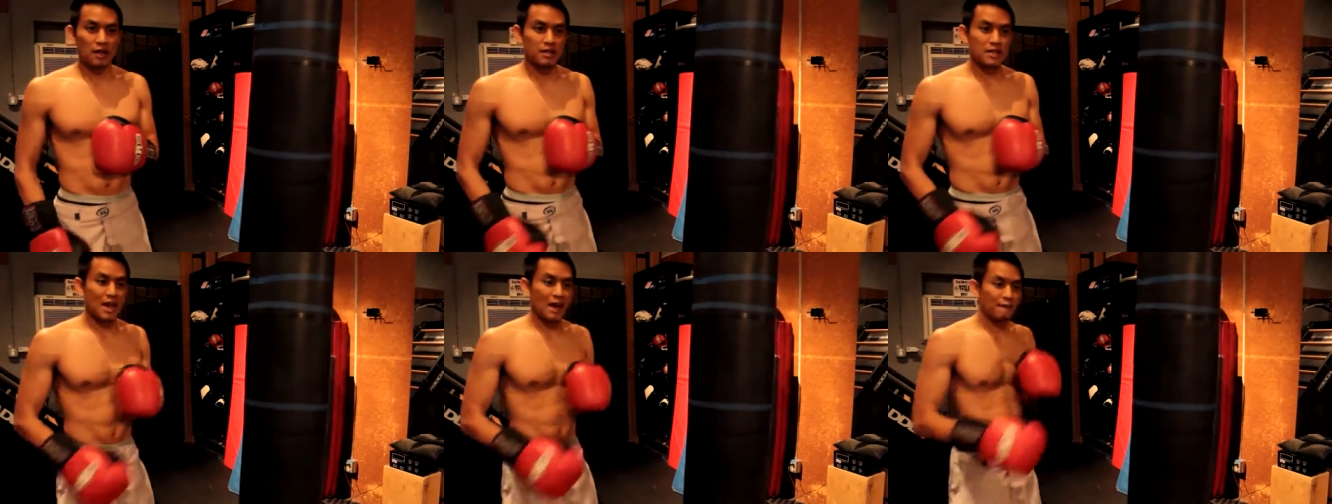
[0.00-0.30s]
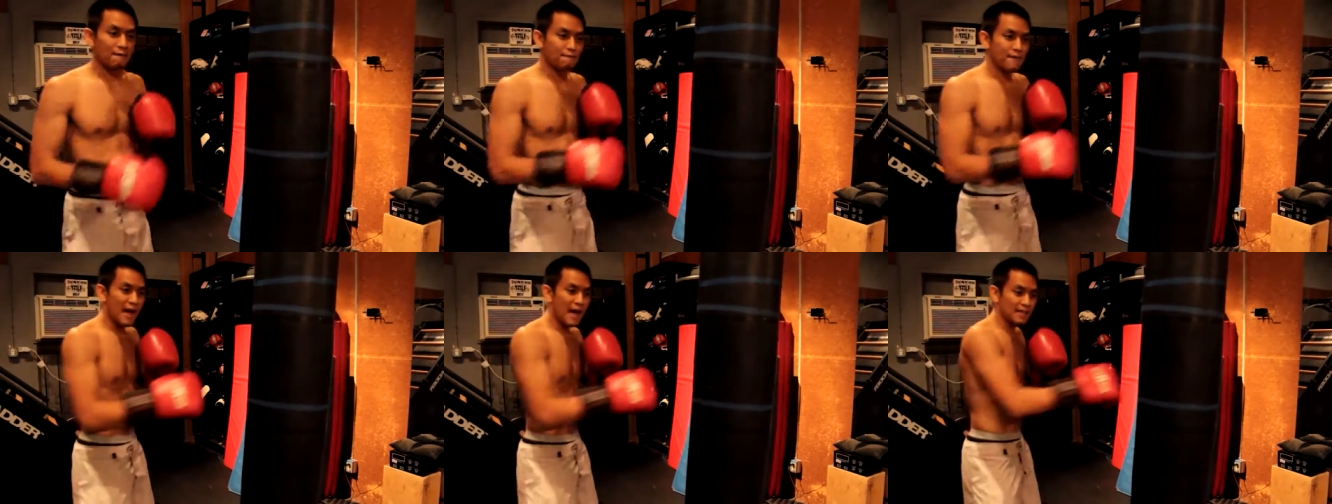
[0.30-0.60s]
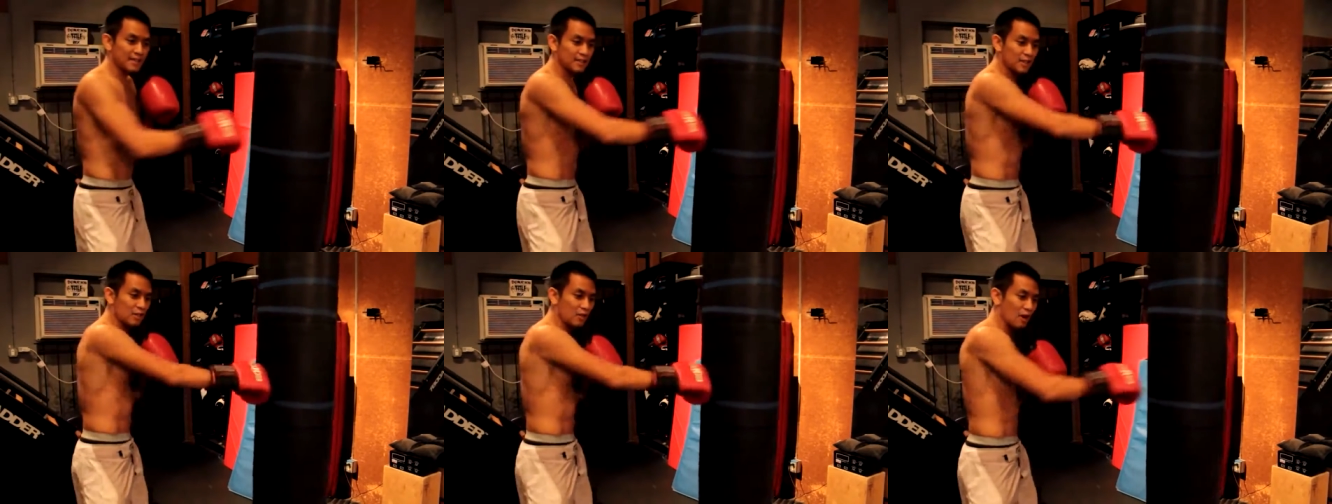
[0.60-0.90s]
you have
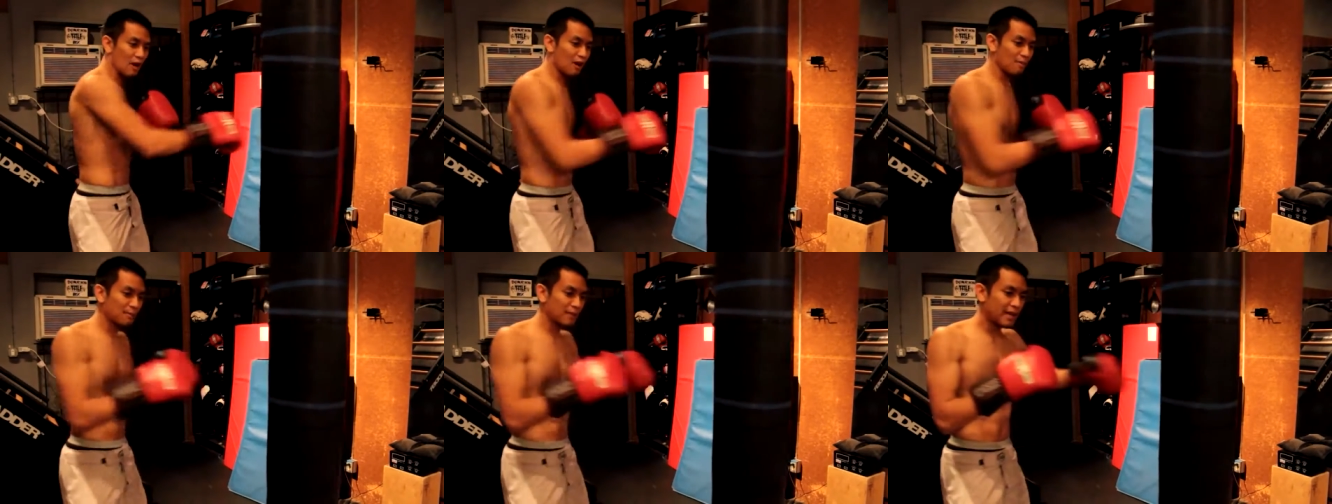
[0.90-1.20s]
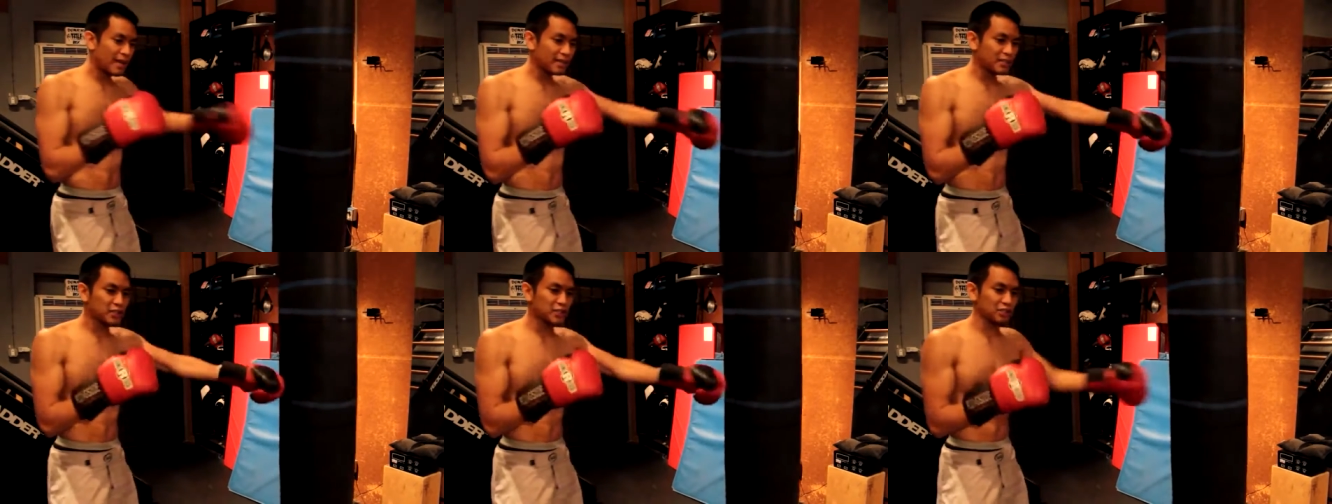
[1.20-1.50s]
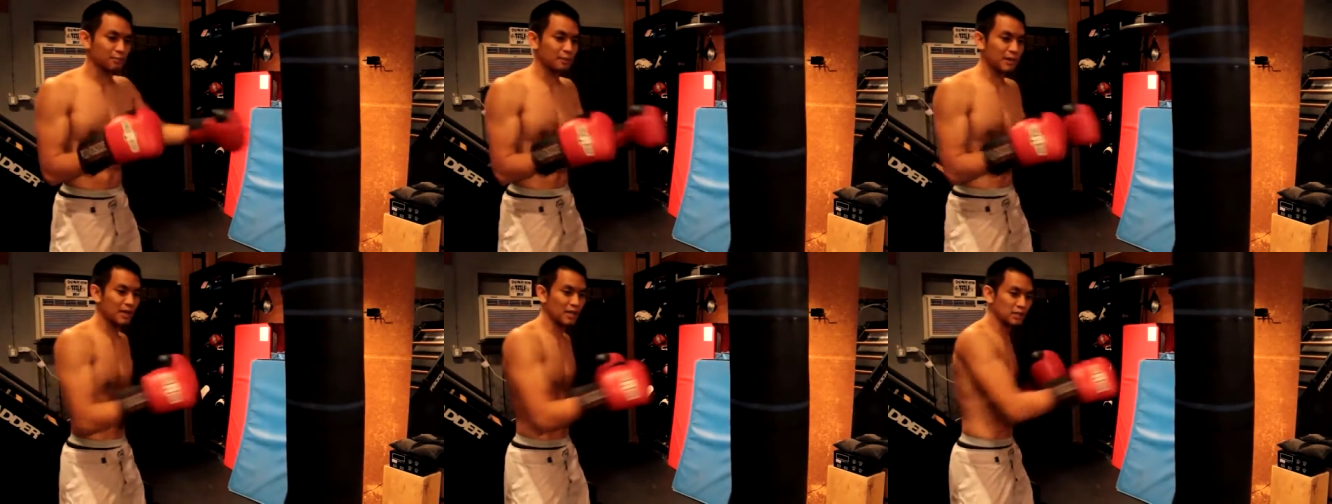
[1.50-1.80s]
faster
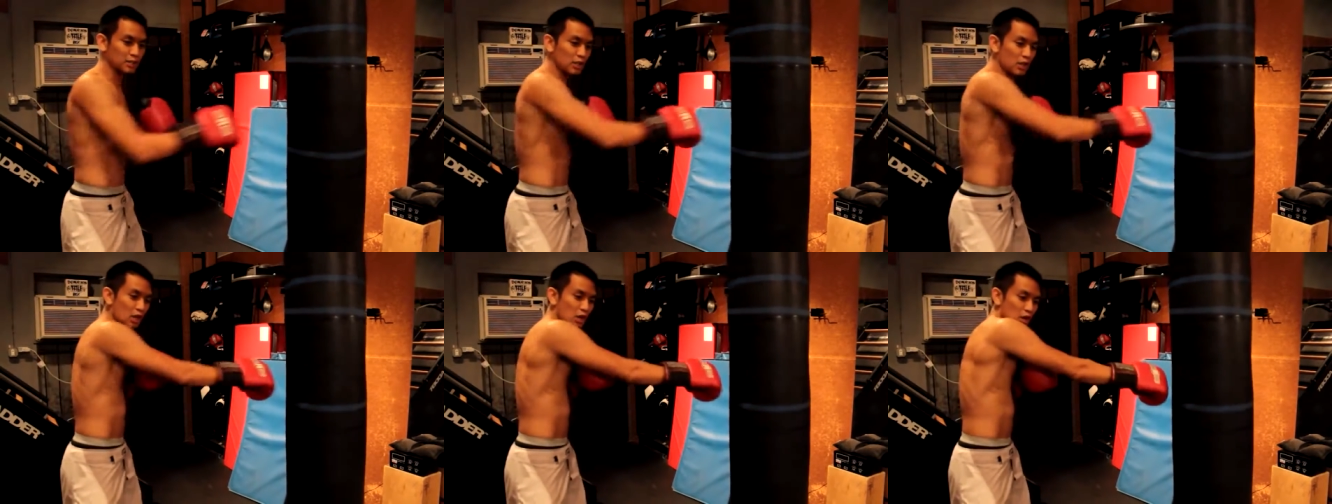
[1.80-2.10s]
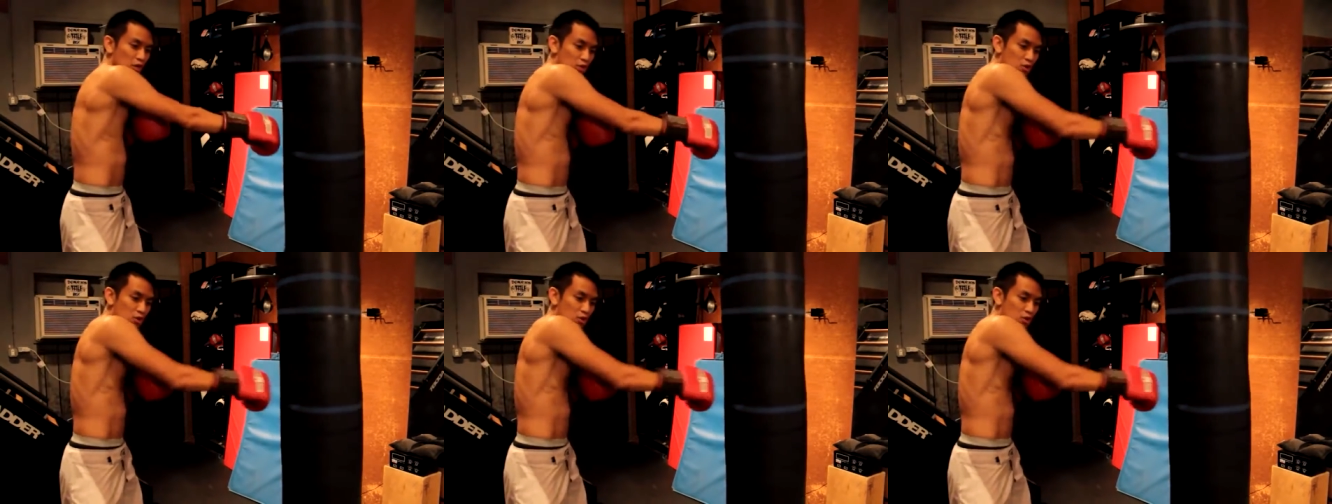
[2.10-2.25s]
combinations because